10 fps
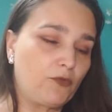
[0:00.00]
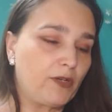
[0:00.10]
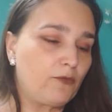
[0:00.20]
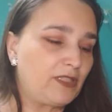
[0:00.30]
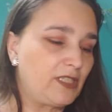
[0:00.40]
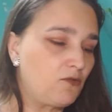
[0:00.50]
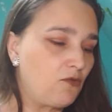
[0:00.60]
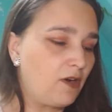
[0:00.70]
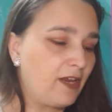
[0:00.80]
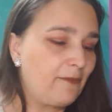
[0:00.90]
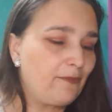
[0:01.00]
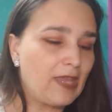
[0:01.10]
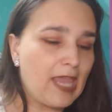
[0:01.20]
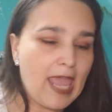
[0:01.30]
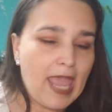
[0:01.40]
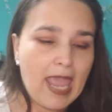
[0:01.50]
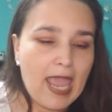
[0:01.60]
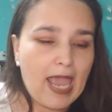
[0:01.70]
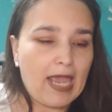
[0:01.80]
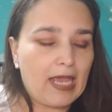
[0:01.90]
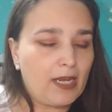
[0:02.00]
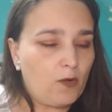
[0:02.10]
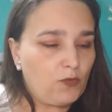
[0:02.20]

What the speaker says: Quote Wati Quote, and